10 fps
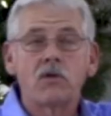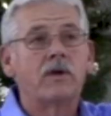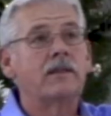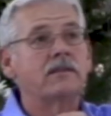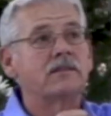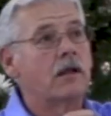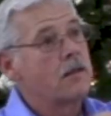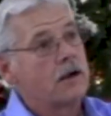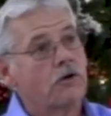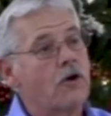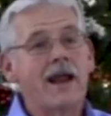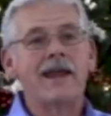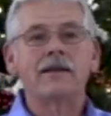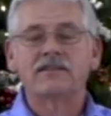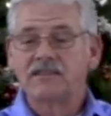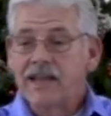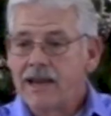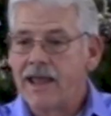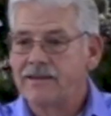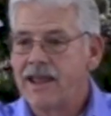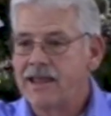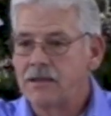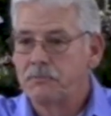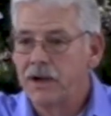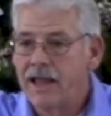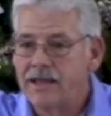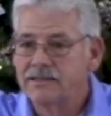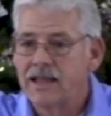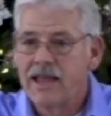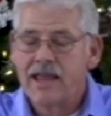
when this great sin had taken place,